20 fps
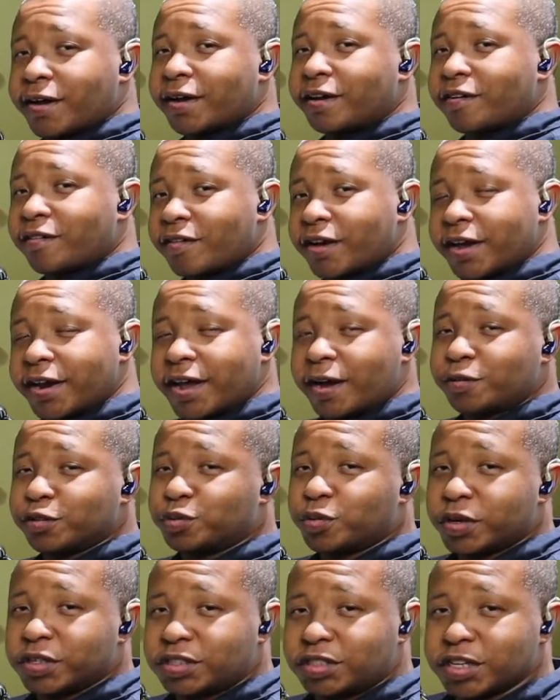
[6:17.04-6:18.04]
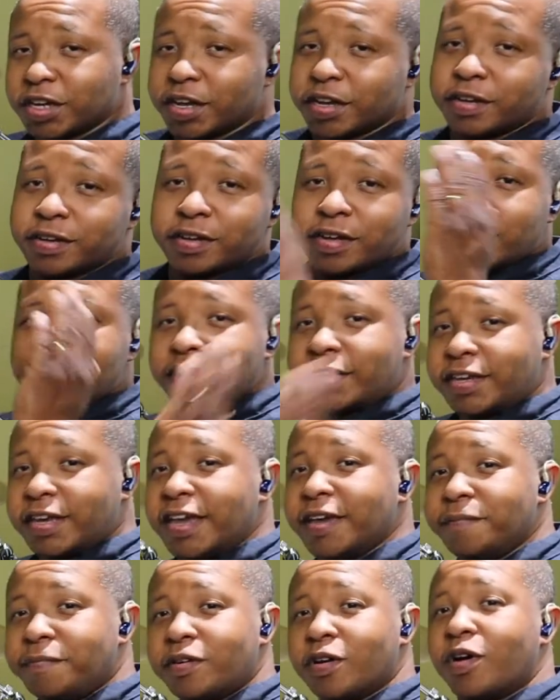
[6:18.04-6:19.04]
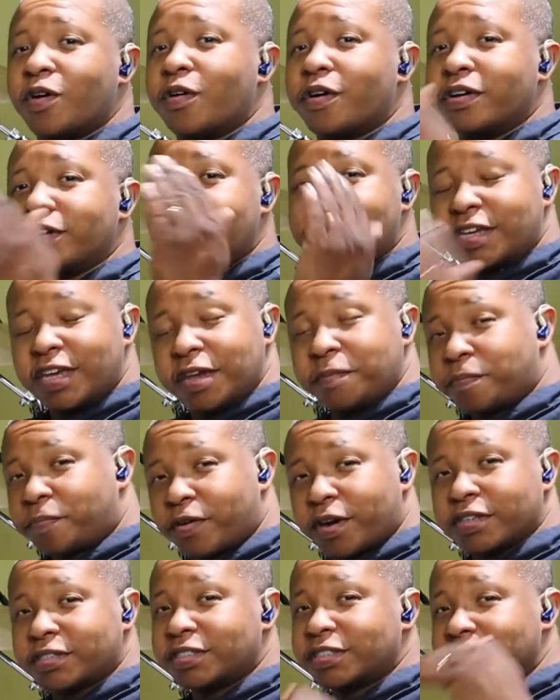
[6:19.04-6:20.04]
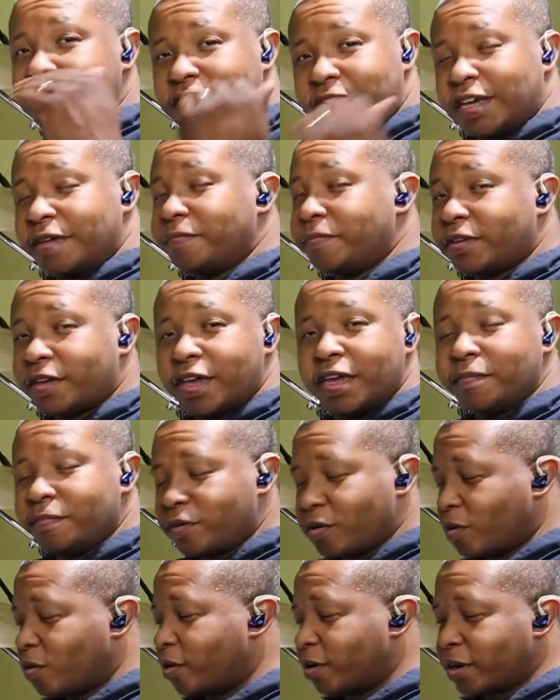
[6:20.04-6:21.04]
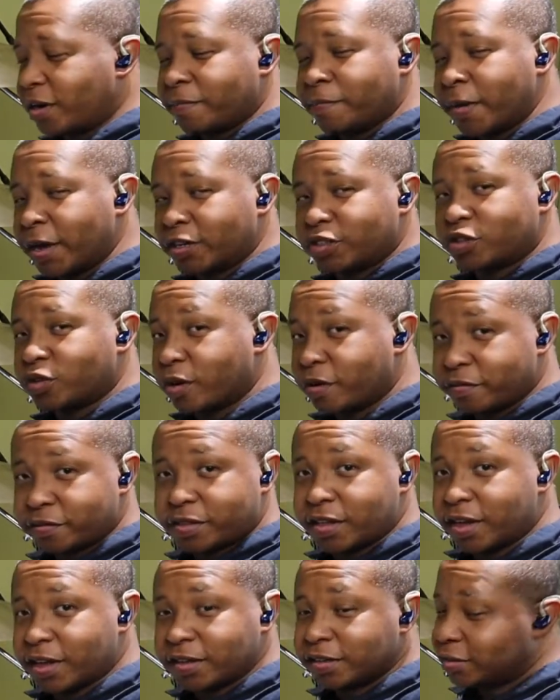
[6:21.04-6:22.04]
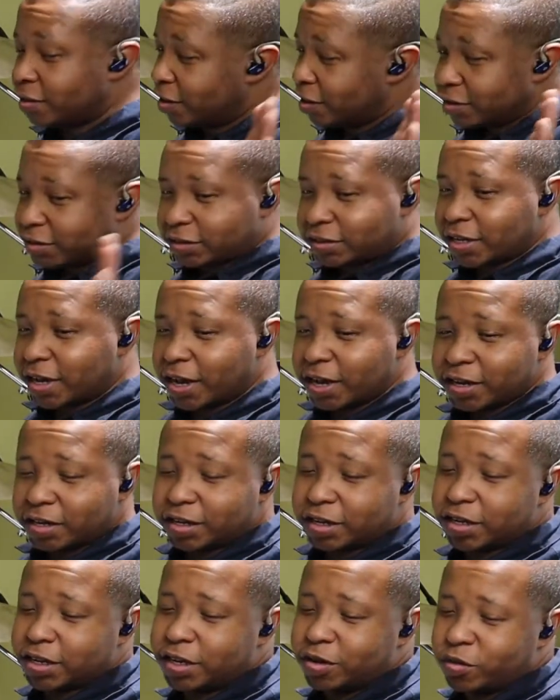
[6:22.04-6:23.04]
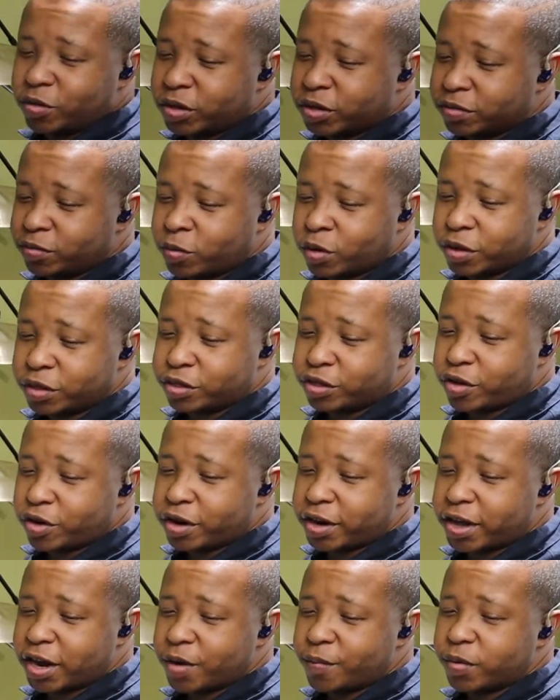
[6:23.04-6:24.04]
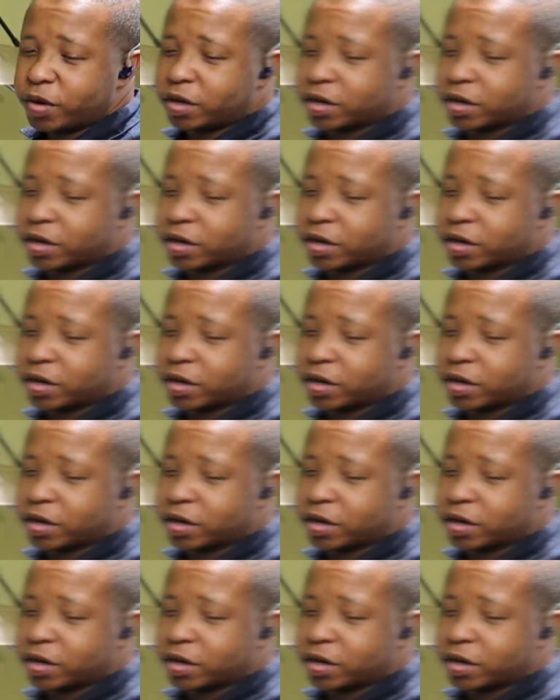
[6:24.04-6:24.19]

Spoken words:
All right. That was 110. Keep going, keep pressing, keep going, and make sure everything staying clean. 130. Here we